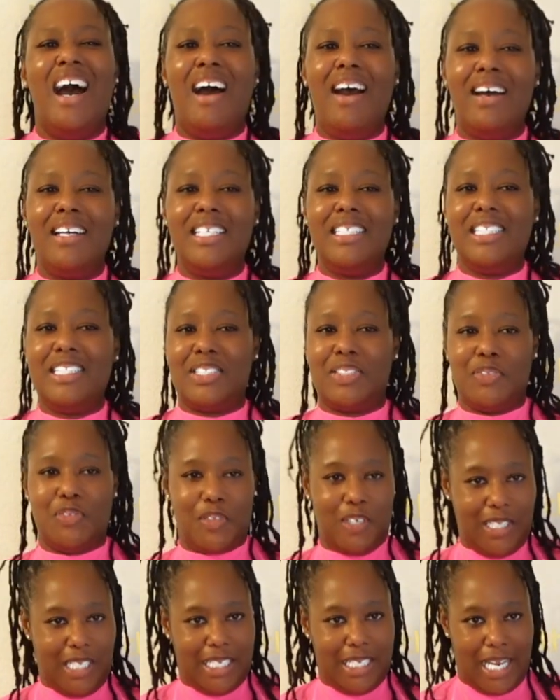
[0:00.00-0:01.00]
Oh, this is
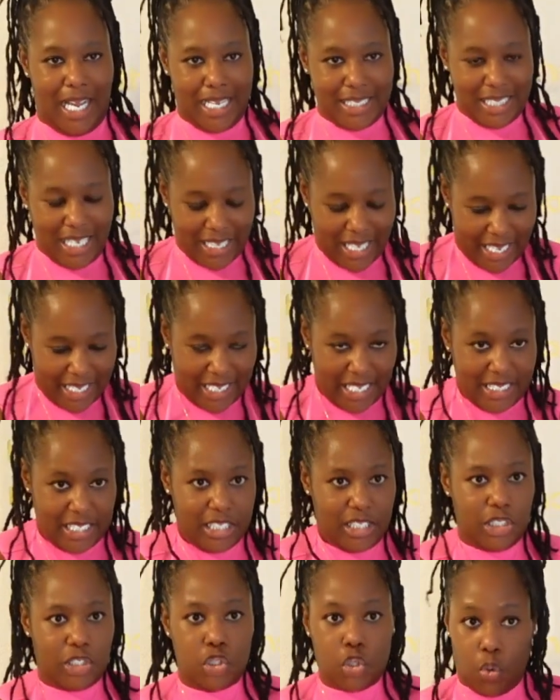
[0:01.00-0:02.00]
really nice, I like this.
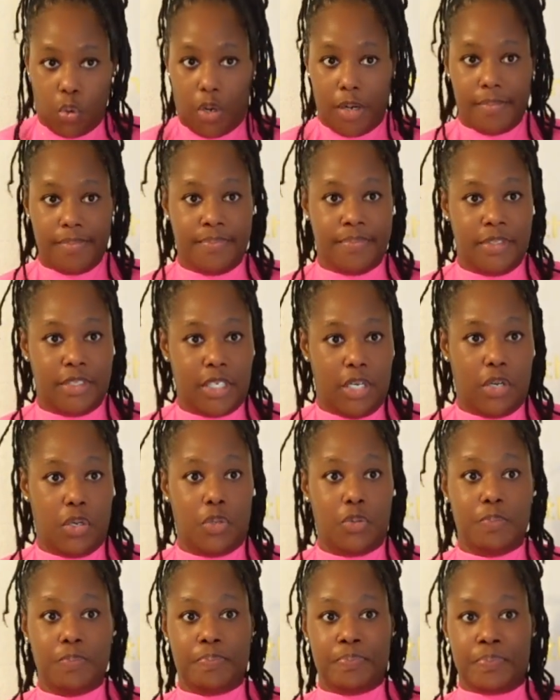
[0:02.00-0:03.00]
It's short,
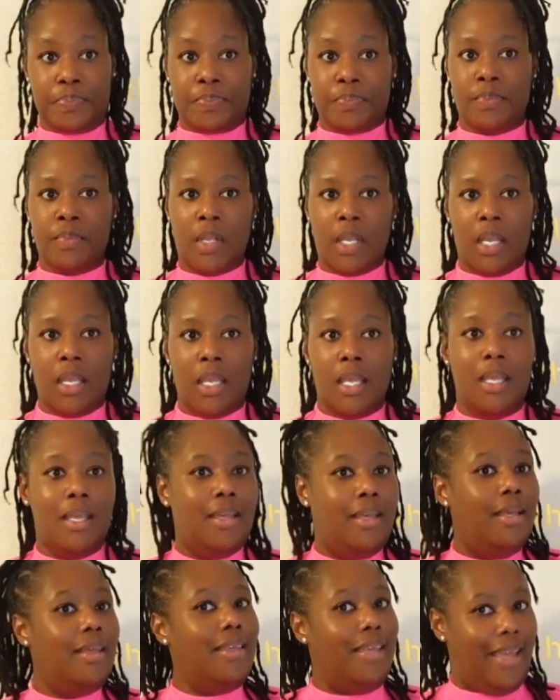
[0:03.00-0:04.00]
so
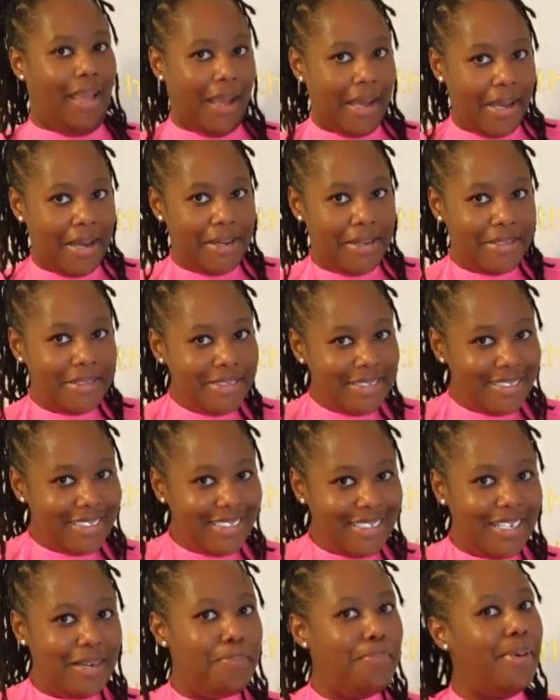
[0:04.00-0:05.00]
yeah.
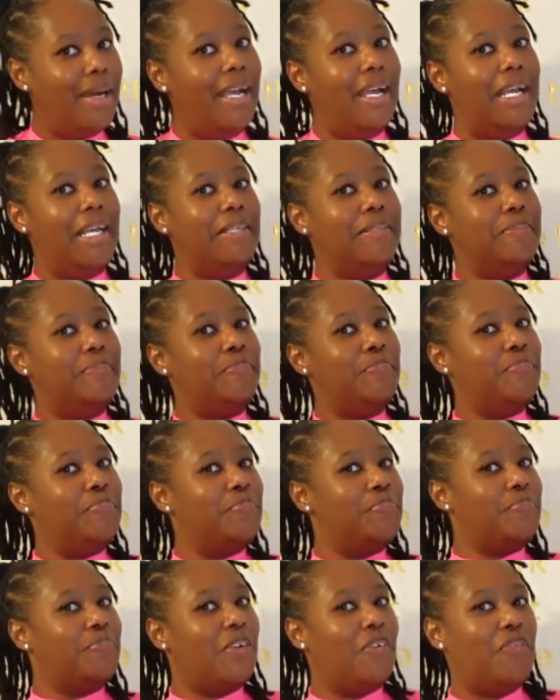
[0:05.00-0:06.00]
But
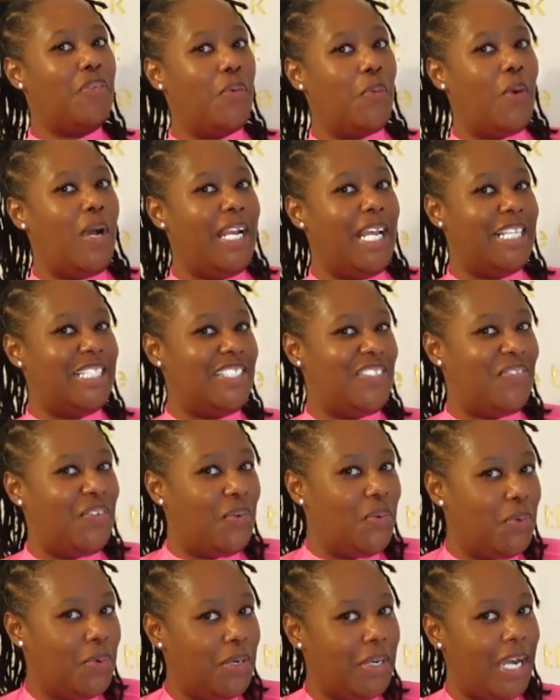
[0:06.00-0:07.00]
for what it's
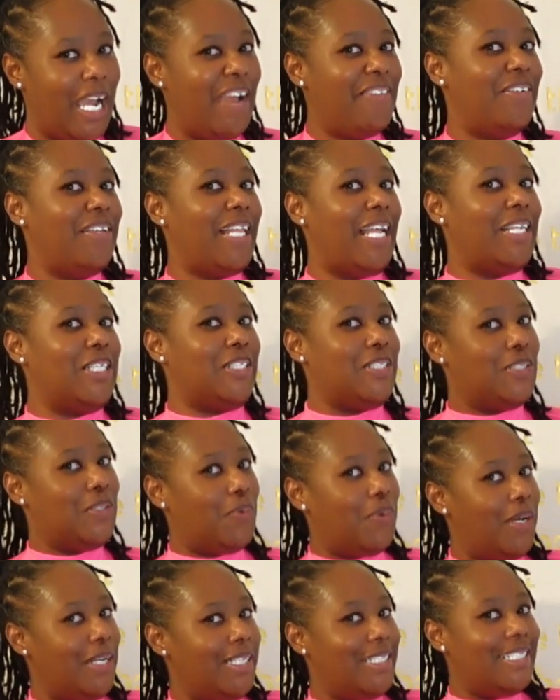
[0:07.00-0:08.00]
for, I feel like
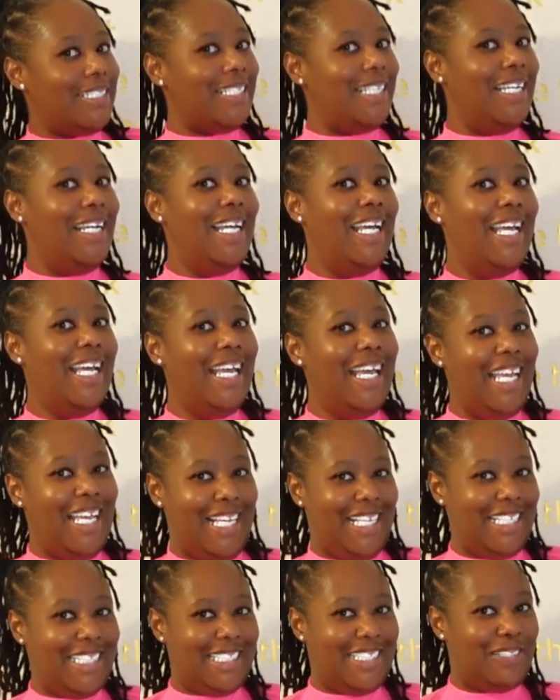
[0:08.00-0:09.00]
short
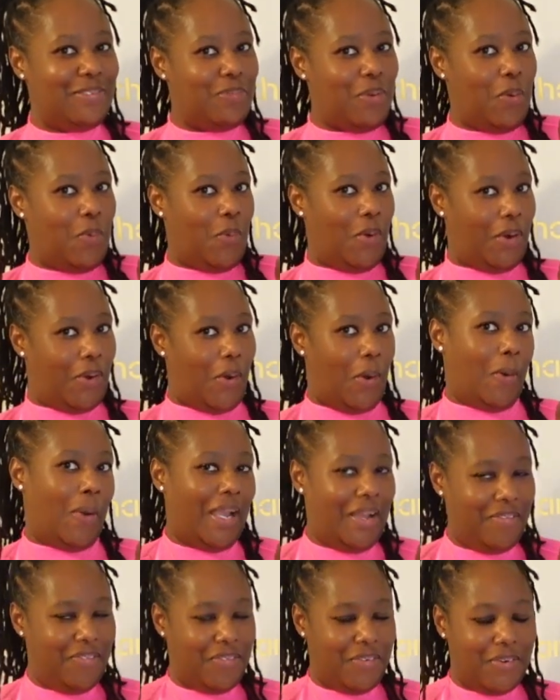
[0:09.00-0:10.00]
is what we're
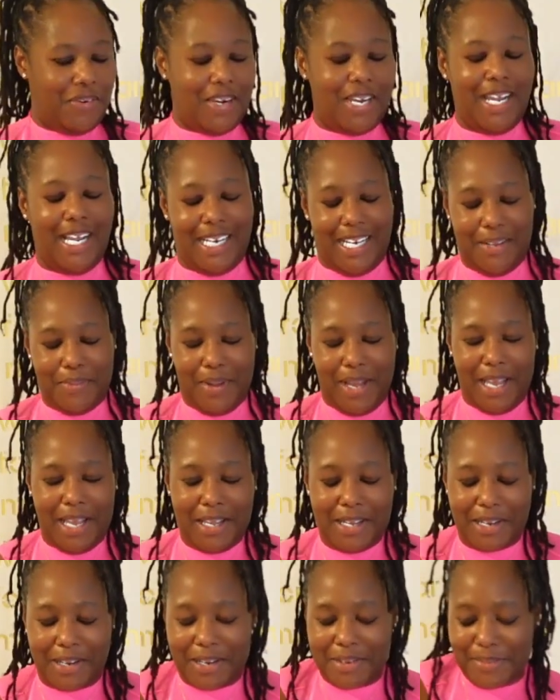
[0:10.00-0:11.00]
going for anyway,
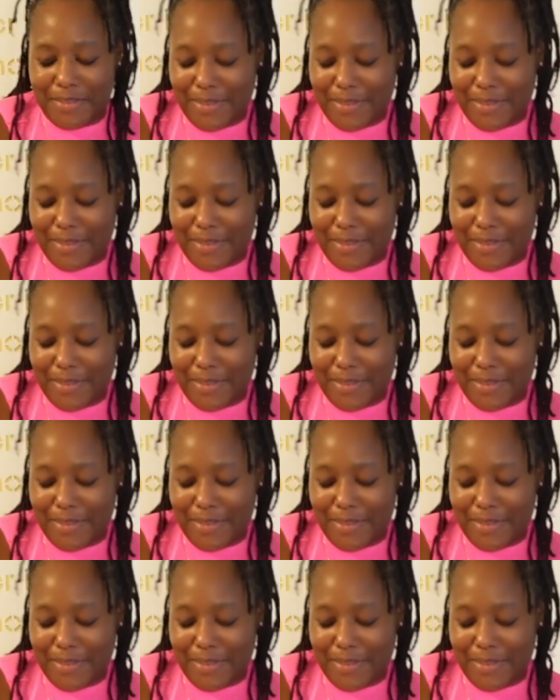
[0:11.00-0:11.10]
you know what